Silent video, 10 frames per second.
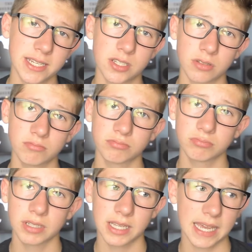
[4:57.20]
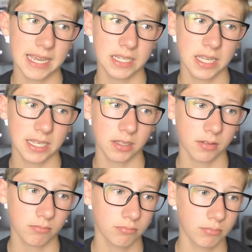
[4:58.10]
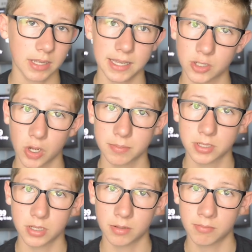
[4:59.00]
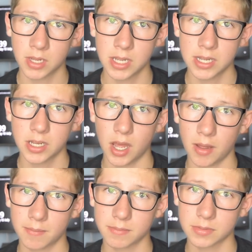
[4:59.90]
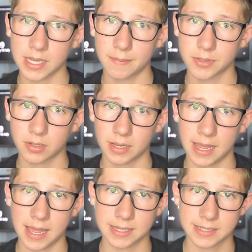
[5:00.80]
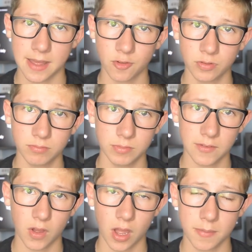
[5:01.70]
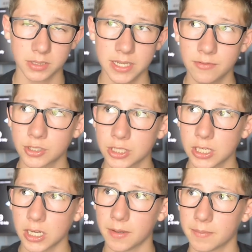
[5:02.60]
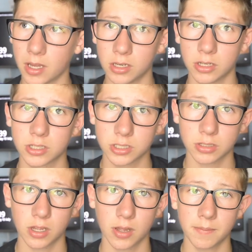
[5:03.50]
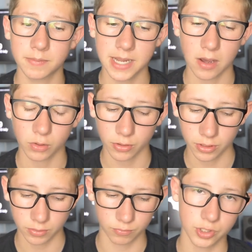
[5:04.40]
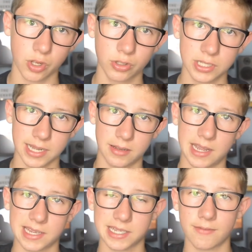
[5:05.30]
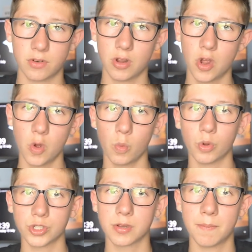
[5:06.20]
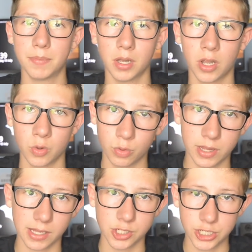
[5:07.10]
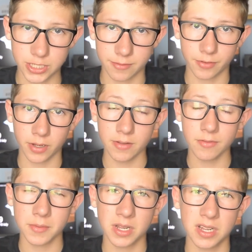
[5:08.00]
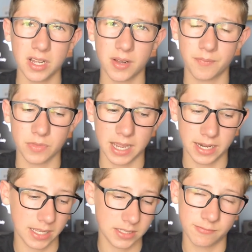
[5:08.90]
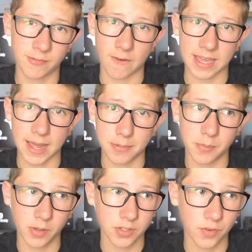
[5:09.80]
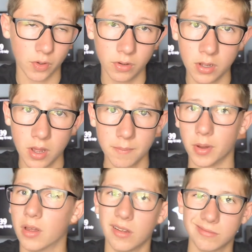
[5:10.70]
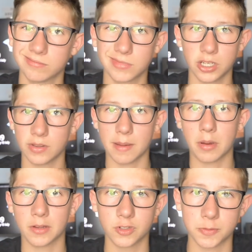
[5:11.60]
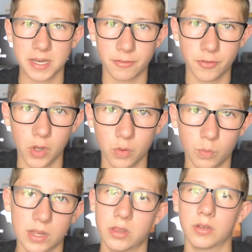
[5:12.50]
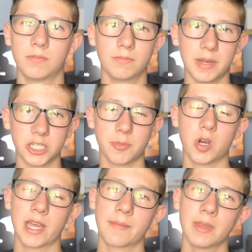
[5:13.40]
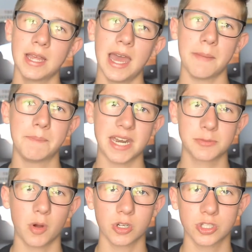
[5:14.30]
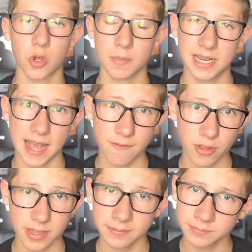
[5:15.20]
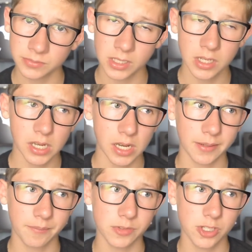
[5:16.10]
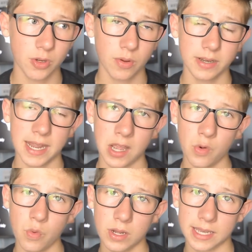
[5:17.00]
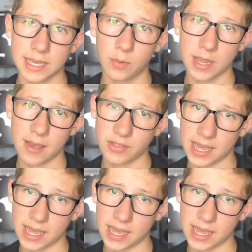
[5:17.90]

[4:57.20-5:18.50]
decent. It tops the Samsung S7, if I believe. I looked down on the results, and the S7 was below the LG G5, and it's very capable, this phone, but you know, that might have just been a fault with the benchmarking, and benchmarks don't mean everything. So now here we have the